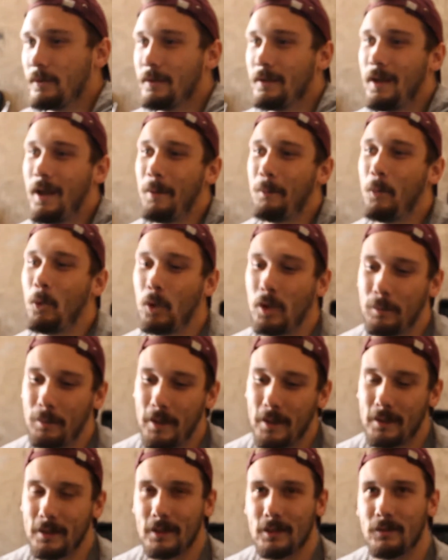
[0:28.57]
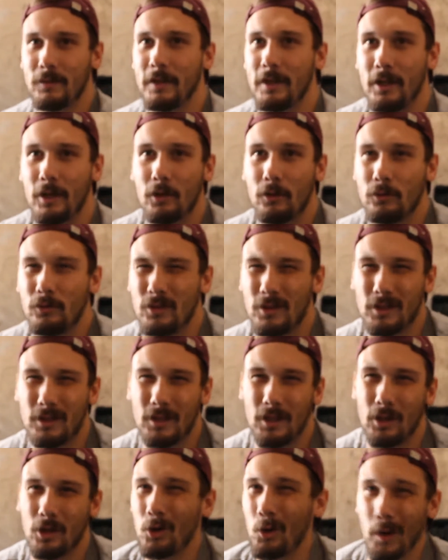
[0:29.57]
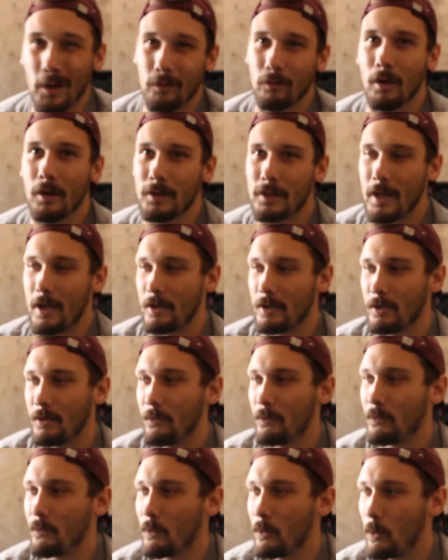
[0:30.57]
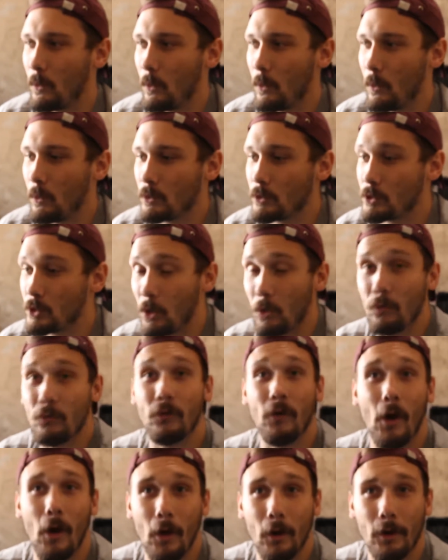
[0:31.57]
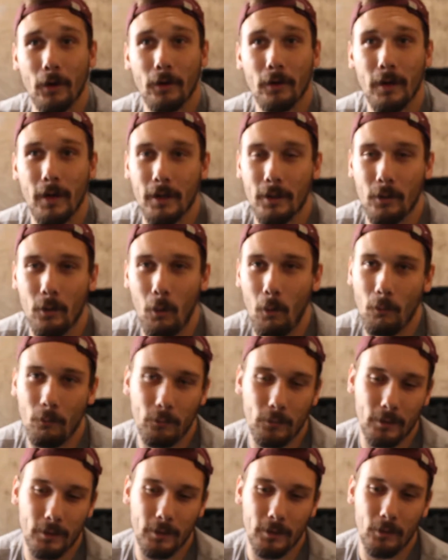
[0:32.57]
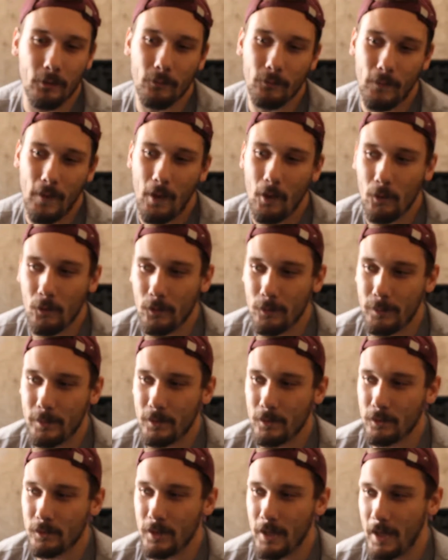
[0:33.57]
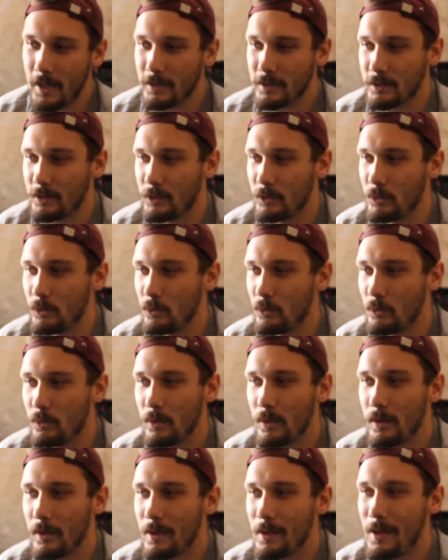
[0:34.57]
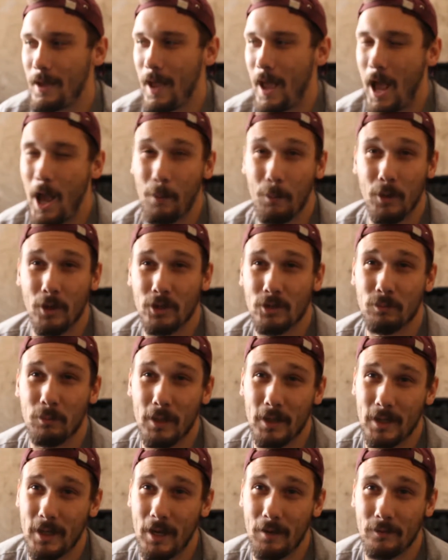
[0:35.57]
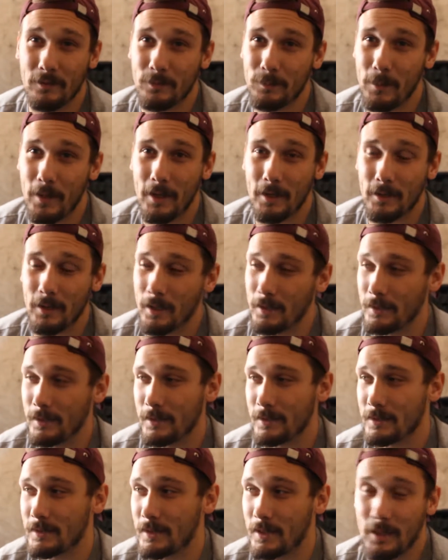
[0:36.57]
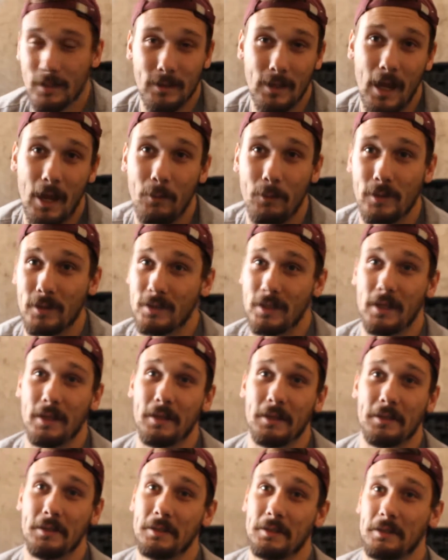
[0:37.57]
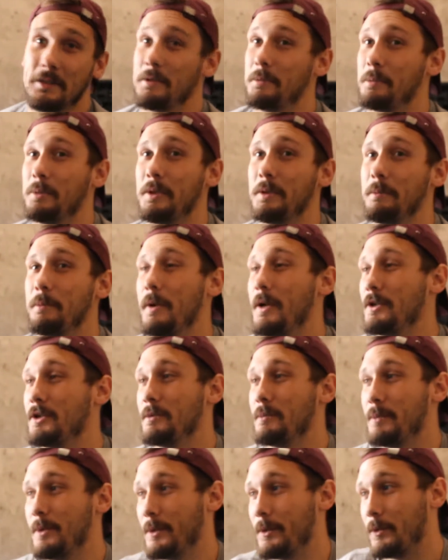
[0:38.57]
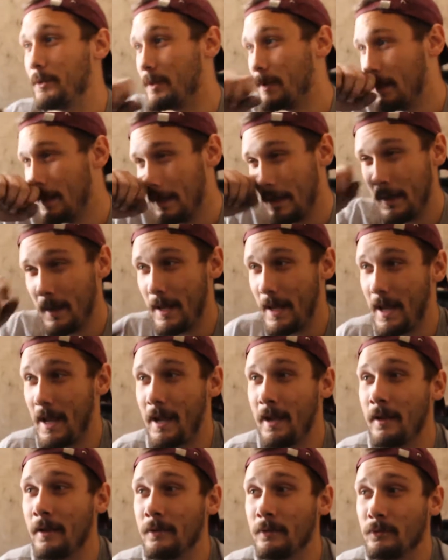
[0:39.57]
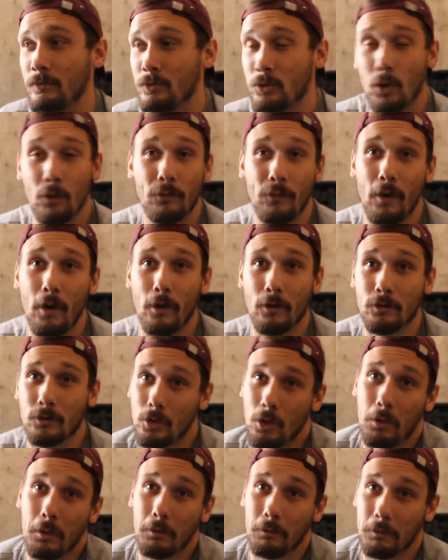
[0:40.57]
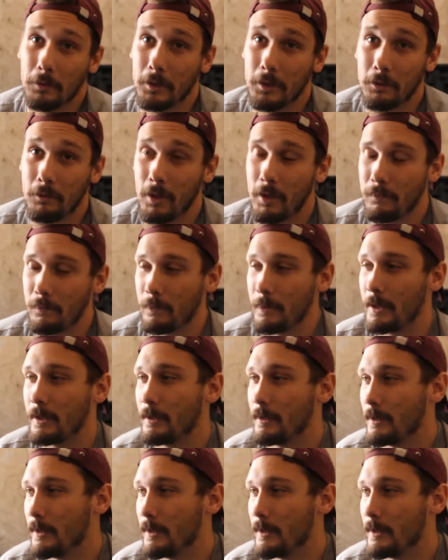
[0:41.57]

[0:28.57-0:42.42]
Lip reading: I'm only making this video just a quick rundown of so far, and hopefully you'll follow the build as to how much money I've spent on this, because I would say this is a complete budget build, and so far it's going really great for me.